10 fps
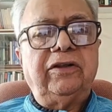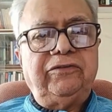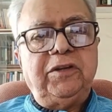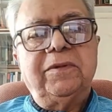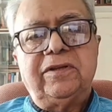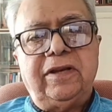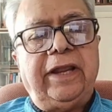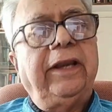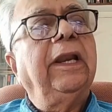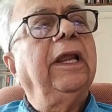Aseem
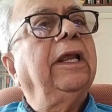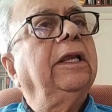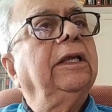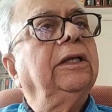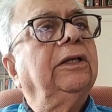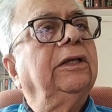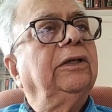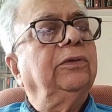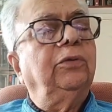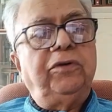Hasnain,
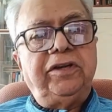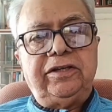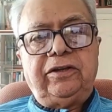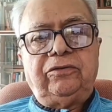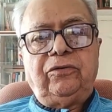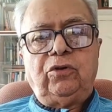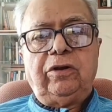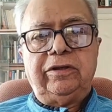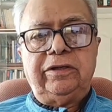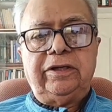who teaches
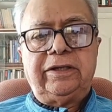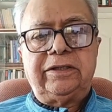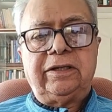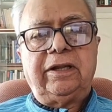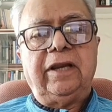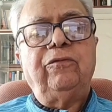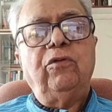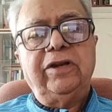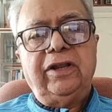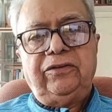sociology at
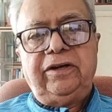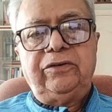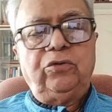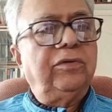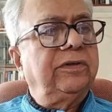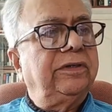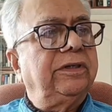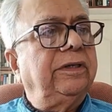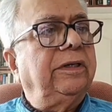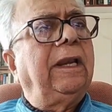California State
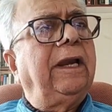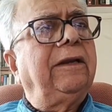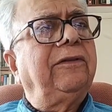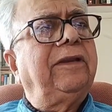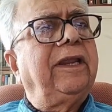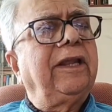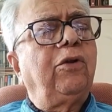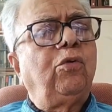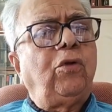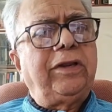University. Let us take a
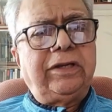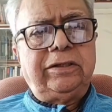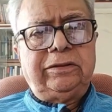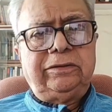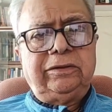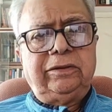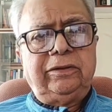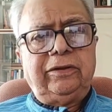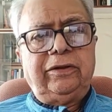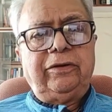quick
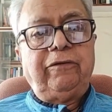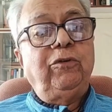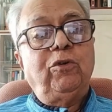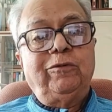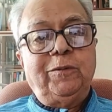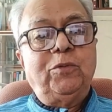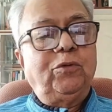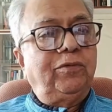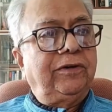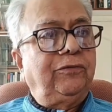review of the
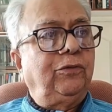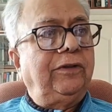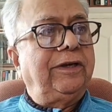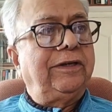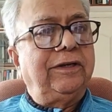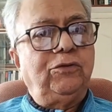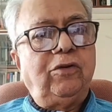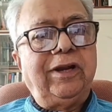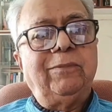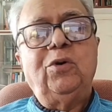book first so that you
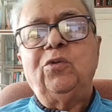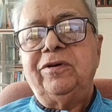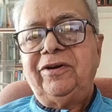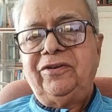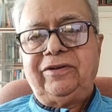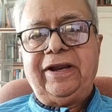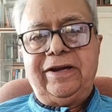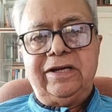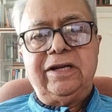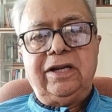are able to
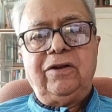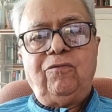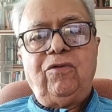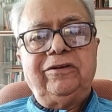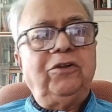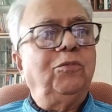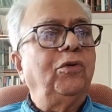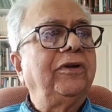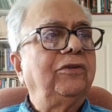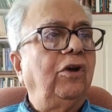understand what this
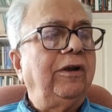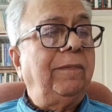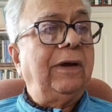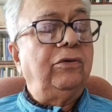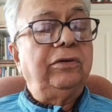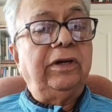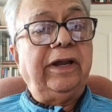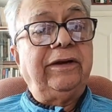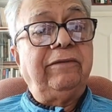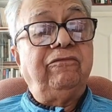book is all about
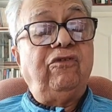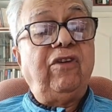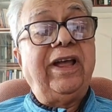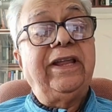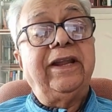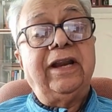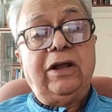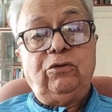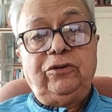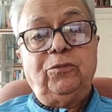and why and
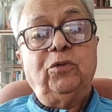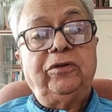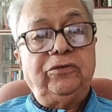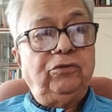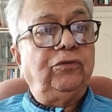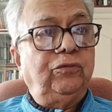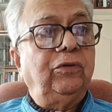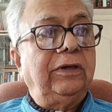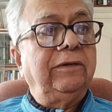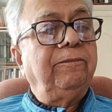how this book is useful.